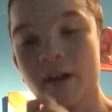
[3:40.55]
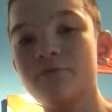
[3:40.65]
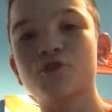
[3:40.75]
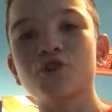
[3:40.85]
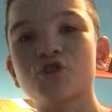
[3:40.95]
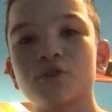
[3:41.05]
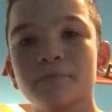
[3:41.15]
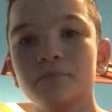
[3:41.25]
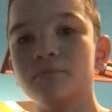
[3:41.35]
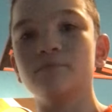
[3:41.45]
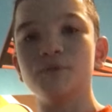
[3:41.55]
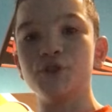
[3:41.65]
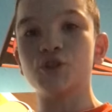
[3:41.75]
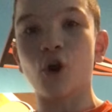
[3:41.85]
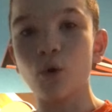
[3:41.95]
If you search up
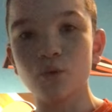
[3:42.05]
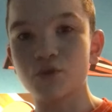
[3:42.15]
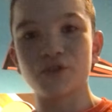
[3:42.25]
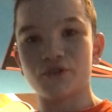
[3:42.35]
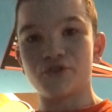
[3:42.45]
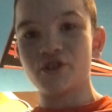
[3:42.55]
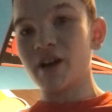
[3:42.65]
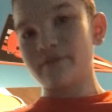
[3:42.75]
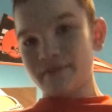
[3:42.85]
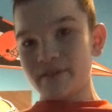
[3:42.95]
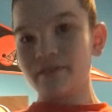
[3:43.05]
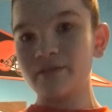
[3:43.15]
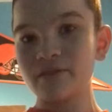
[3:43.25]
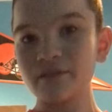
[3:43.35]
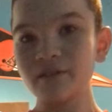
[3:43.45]
Ghost Jeffy,
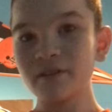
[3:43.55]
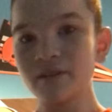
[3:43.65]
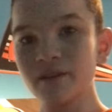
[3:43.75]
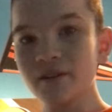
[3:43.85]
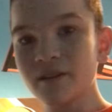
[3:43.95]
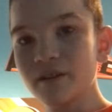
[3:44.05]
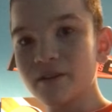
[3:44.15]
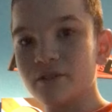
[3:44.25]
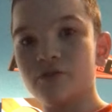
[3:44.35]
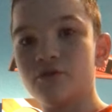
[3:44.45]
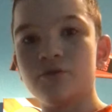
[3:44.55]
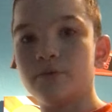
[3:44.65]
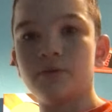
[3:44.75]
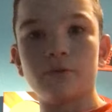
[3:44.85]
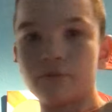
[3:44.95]
you,
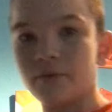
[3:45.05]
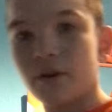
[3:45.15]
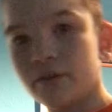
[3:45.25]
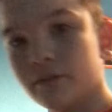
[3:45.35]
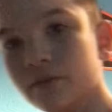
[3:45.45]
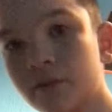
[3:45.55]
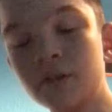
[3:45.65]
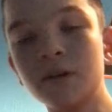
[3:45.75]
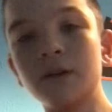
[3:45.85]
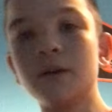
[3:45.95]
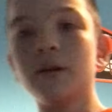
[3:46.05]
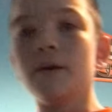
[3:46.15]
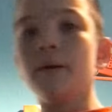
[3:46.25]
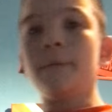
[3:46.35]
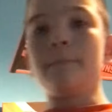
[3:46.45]
you'll you'll find it.
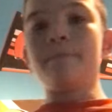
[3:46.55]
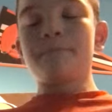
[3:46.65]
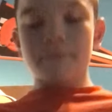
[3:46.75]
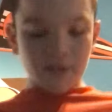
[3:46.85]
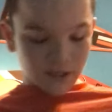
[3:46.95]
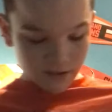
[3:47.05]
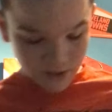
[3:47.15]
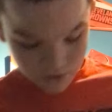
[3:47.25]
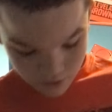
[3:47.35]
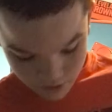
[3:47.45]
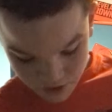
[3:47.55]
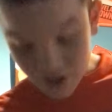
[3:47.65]
Um, and there's like a